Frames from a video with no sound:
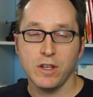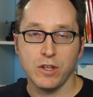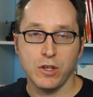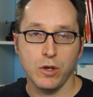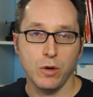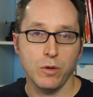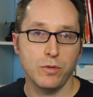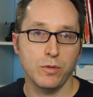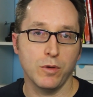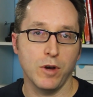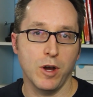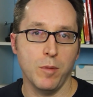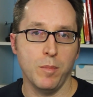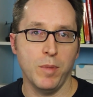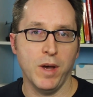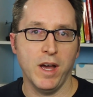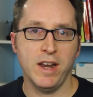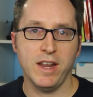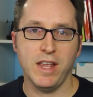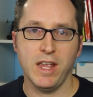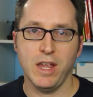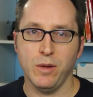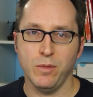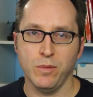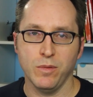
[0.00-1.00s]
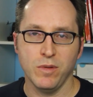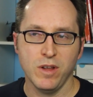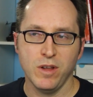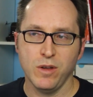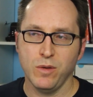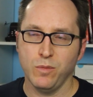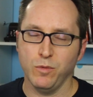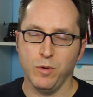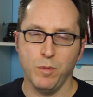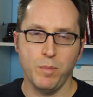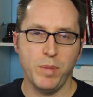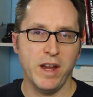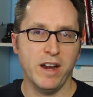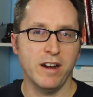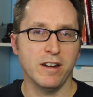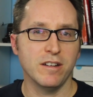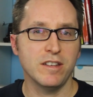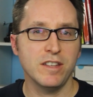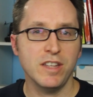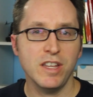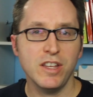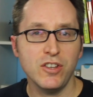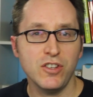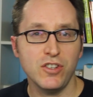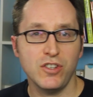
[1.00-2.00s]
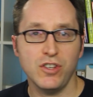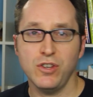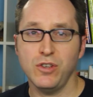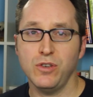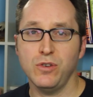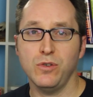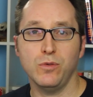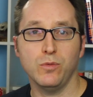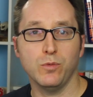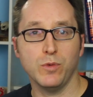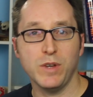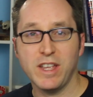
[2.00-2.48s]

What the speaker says: go through our body and repair tissue,